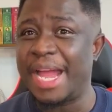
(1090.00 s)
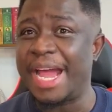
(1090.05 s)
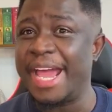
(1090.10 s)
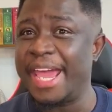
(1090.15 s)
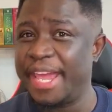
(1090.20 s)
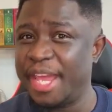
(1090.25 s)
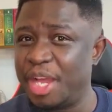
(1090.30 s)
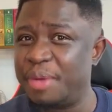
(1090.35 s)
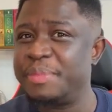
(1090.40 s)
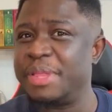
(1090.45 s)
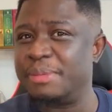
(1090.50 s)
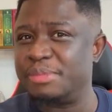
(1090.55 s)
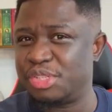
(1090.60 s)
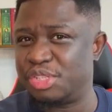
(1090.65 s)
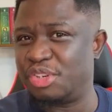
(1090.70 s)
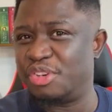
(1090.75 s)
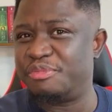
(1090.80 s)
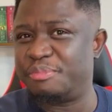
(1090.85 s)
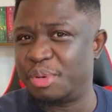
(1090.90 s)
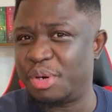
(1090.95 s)
I helped them
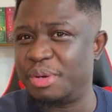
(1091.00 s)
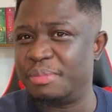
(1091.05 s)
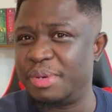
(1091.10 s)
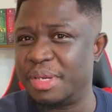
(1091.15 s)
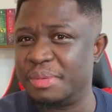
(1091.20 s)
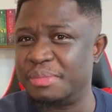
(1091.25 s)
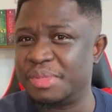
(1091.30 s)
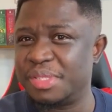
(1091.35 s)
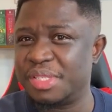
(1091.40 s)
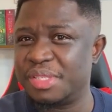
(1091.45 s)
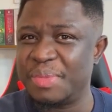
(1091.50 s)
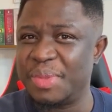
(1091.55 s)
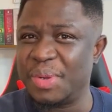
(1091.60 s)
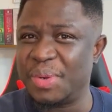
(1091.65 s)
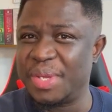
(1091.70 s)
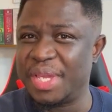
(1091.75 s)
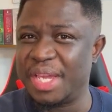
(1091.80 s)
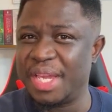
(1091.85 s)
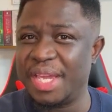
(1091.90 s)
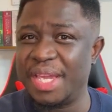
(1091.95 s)
solve problems.
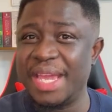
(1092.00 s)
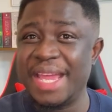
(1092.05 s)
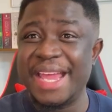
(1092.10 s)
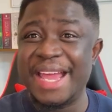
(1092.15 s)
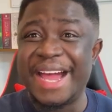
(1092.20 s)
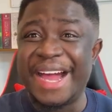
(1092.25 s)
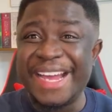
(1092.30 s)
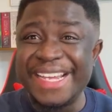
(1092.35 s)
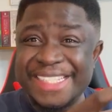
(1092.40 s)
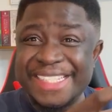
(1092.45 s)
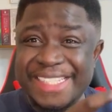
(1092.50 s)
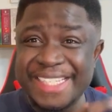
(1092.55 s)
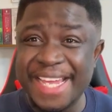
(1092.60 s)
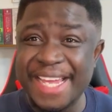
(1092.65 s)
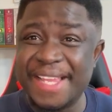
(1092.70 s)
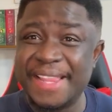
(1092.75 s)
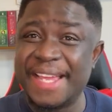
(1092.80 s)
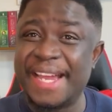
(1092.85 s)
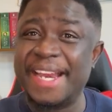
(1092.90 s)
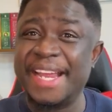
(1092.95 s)
Okay. I take that